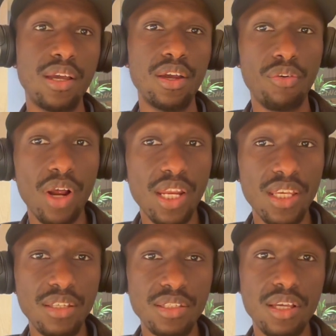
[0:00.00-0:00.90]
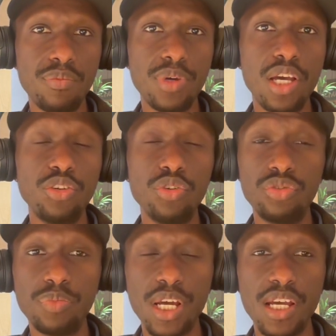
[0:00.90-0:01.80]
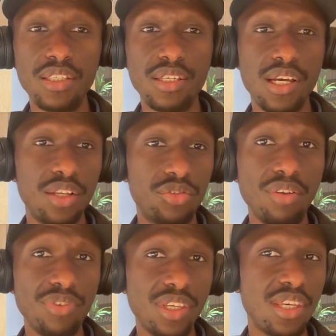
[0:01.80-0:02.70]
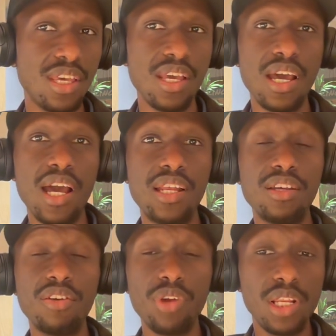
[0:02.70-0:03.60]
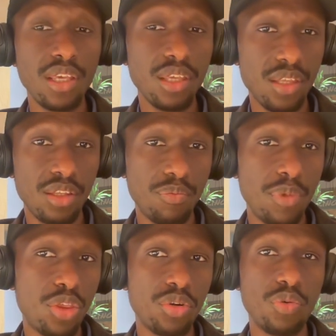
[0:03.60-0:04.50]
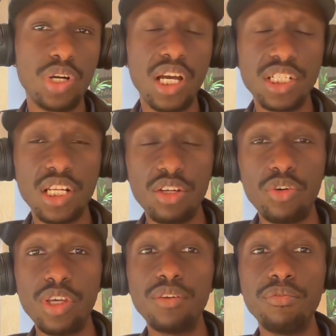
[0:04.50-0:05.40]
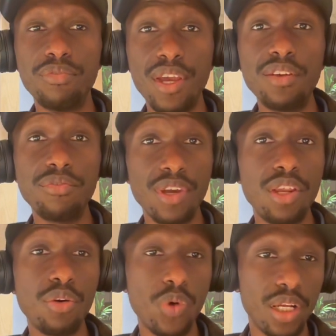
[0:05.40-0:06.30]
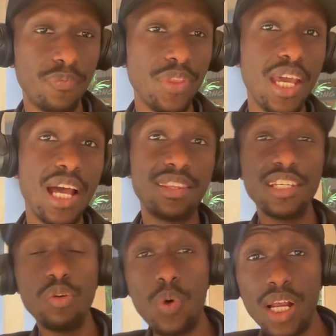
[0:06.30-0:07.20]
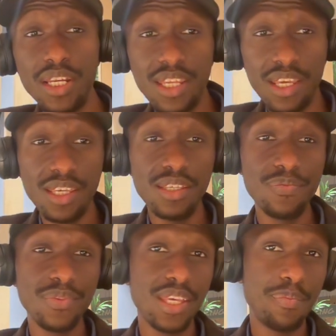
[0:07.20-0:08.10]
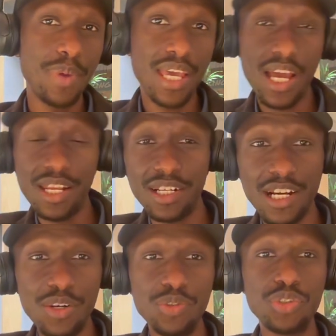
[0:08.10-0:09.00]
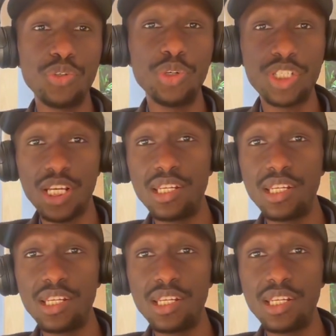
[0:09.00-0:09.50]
running some YouTube ads traffic, and really the method was actually going very, very well until one day my ad accounts got shut